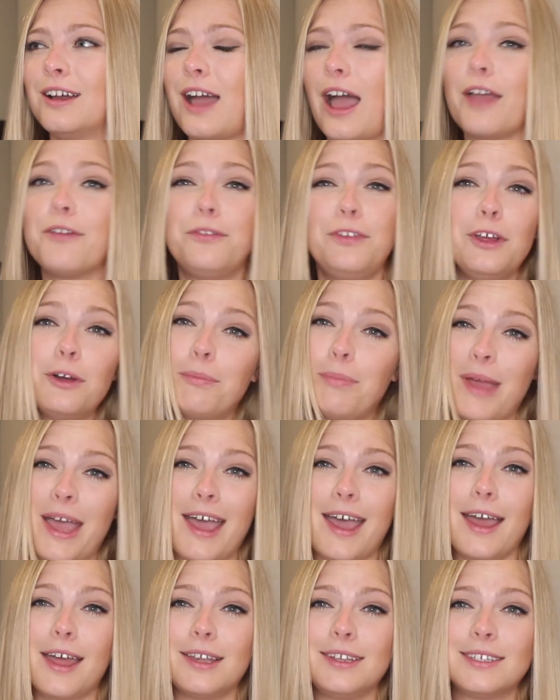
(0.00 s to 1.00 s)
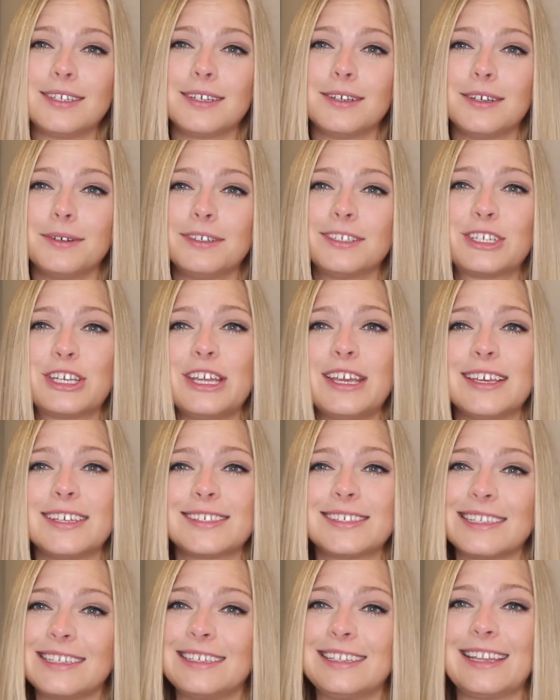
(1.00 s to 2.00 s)
I feel bad. She
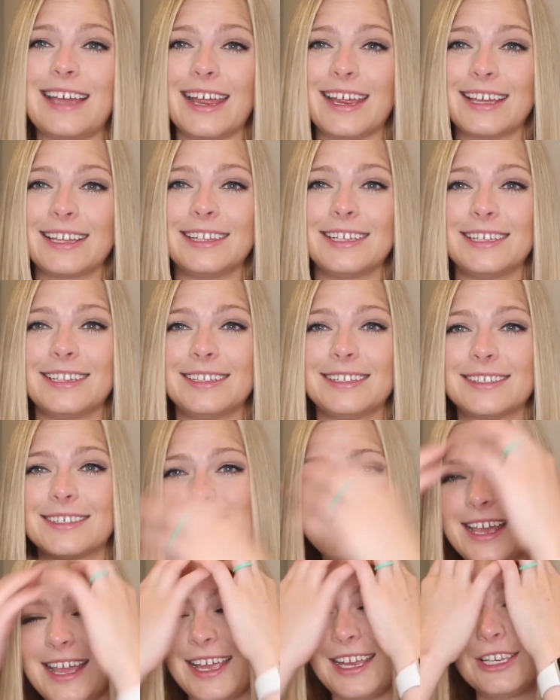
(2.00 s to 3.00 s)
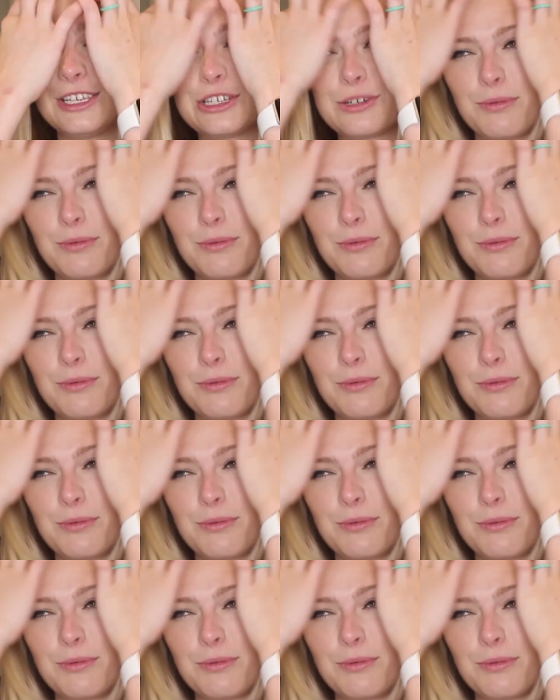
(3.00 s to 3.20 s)
is in like a little stage